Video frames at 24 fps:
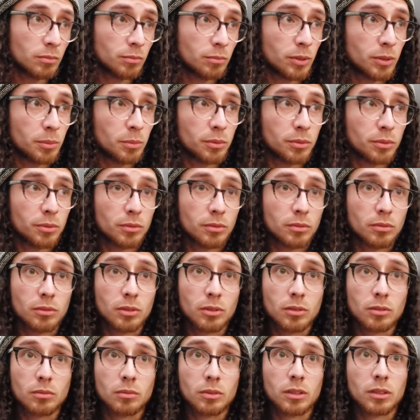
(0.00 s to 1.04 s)
People
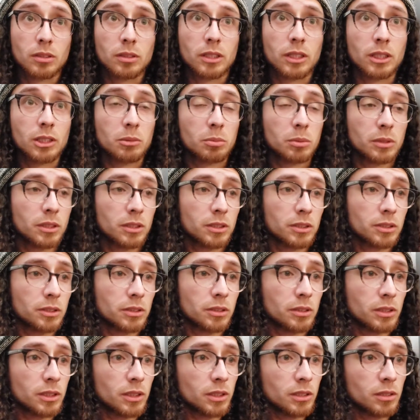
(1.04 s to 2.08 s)
don't want their kids playing
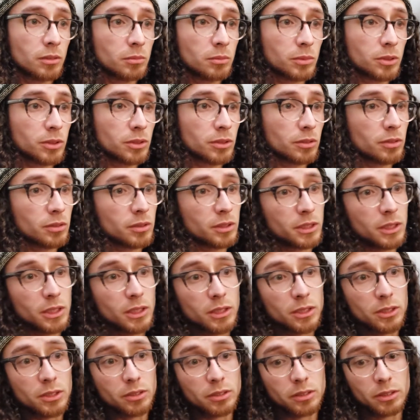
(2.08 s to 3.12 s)
certain games or
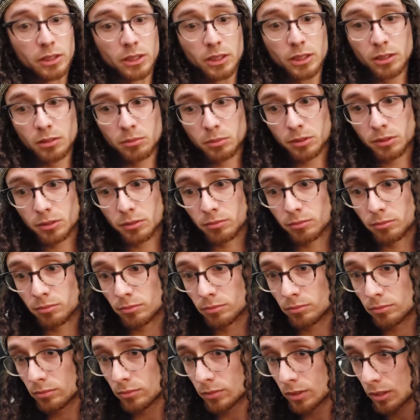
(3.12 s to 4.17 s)
seeing certain games, and
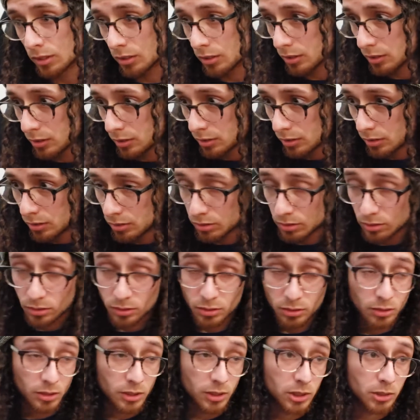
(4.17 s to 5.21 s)

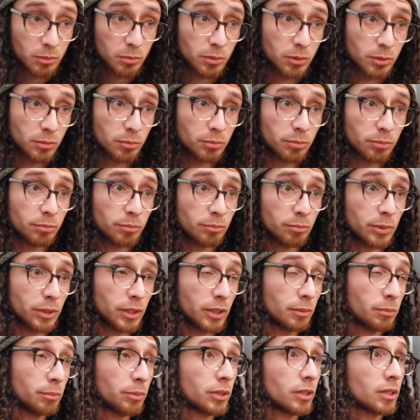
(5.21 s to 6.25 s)
that shit
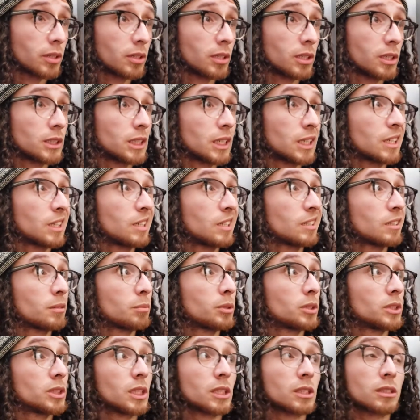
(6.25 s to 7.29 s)
being put on a gigantic
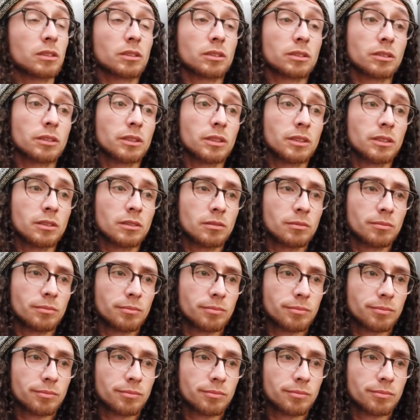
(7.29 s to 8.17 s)
projector screen.